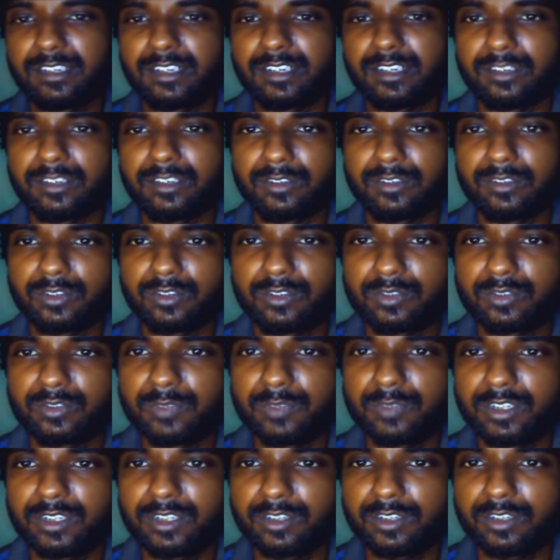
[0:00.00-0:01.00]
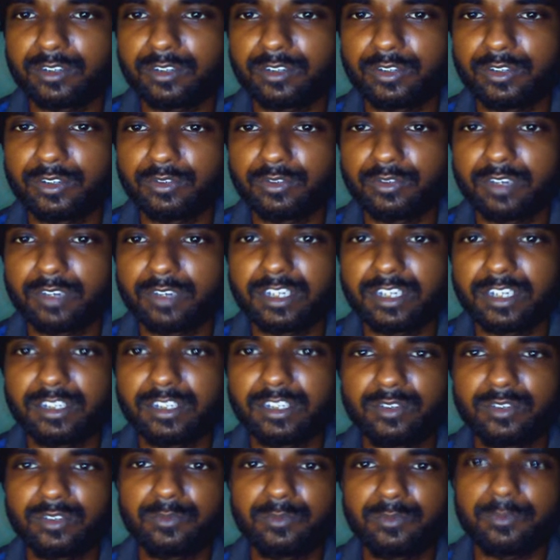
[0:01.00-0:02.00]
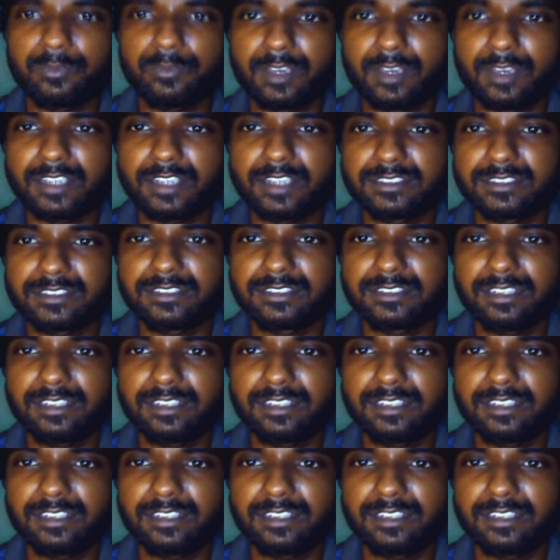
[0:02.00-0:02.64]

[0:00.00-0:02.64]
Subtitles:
document.url to pass the